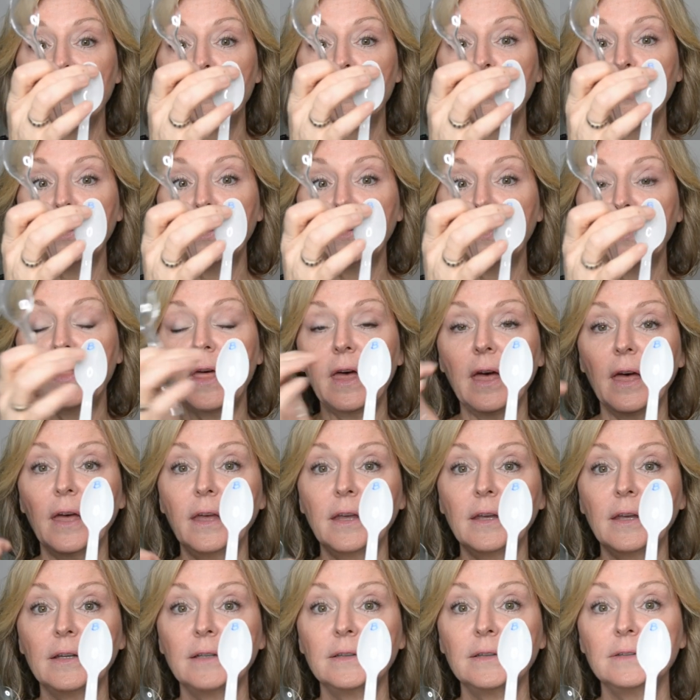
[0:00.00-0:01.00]
put the,
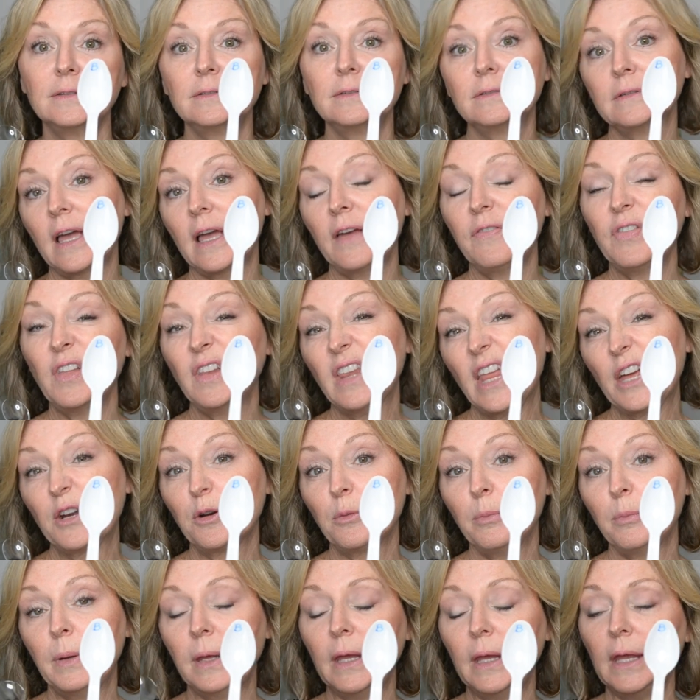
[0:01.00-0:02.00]
I have the
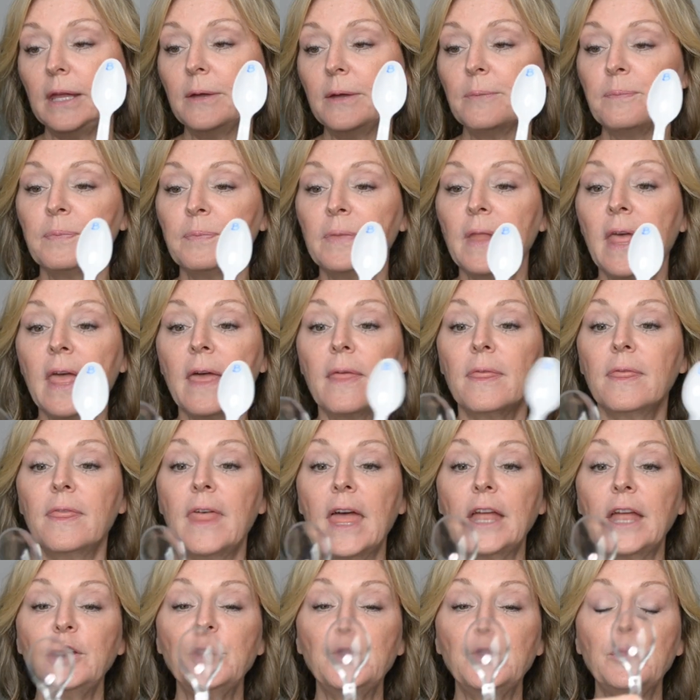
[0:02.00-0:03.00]
letter B.
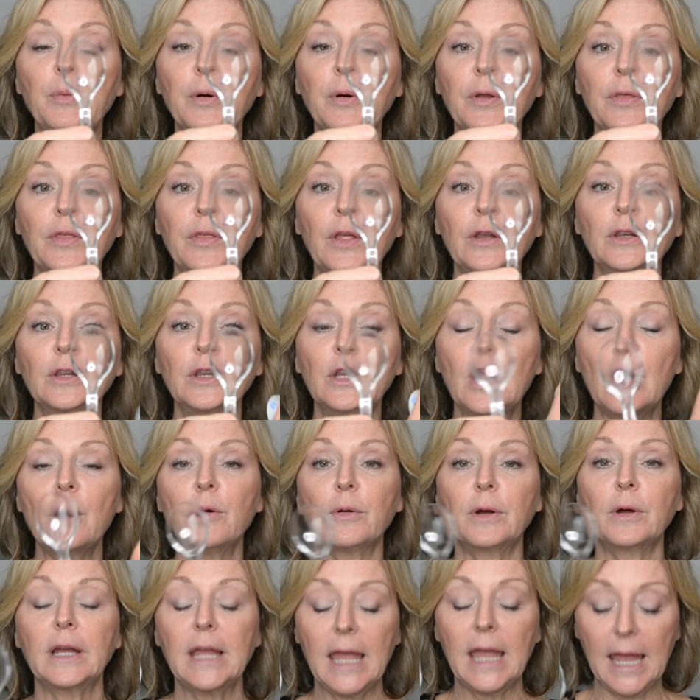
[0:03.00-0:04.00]
Then you put the
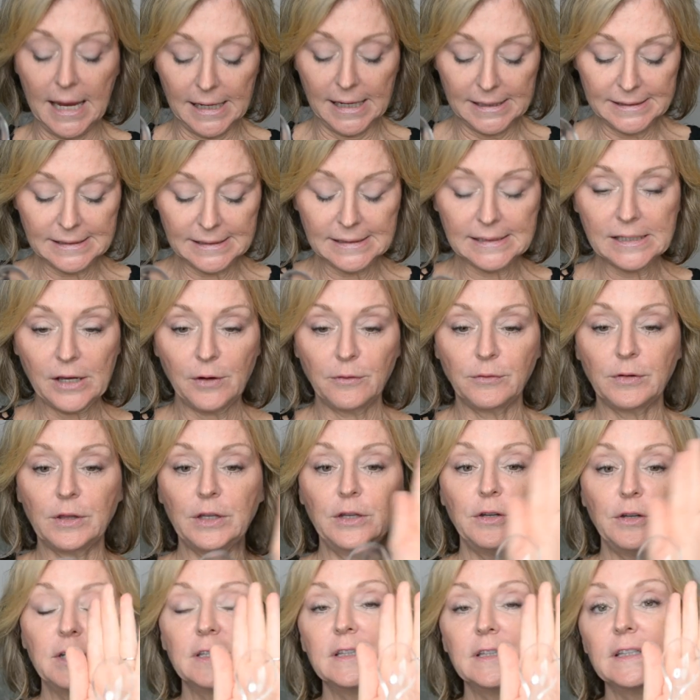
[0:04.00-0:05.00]
lowercase,
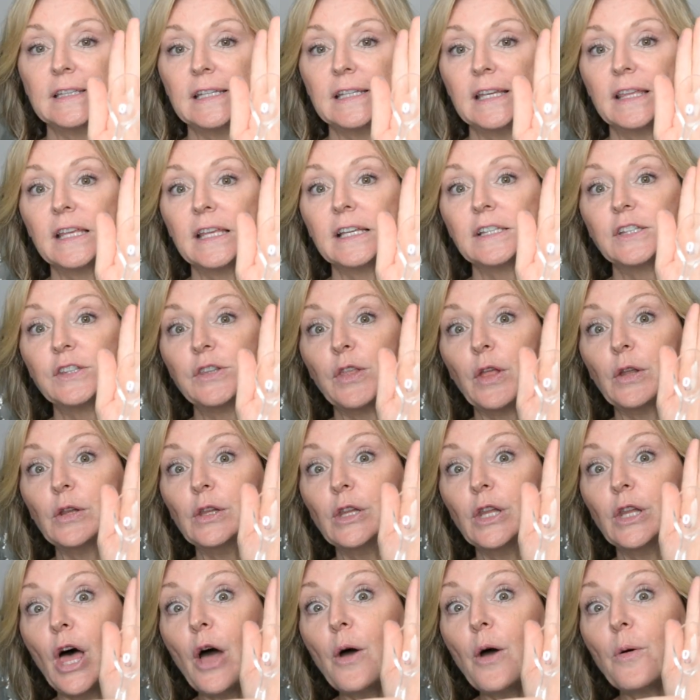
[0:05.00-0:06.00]
hopefully you can see this, the
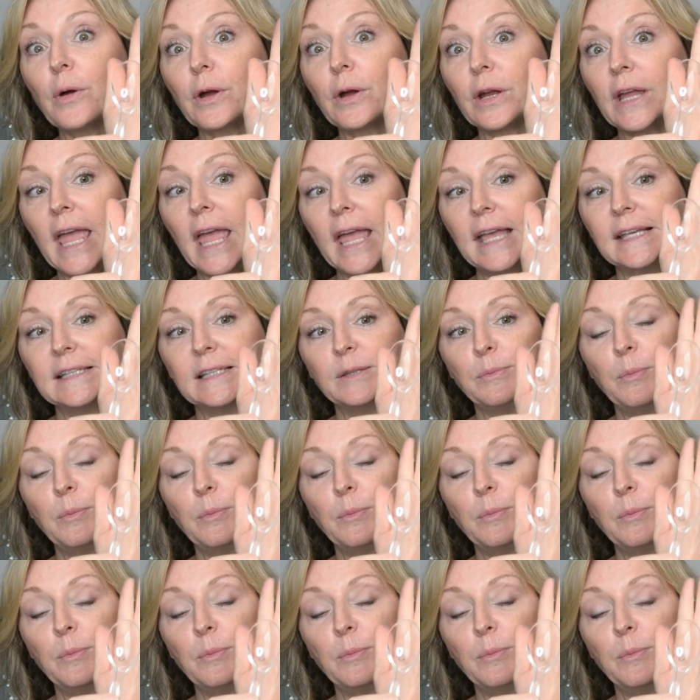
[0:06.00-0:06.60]
lowercase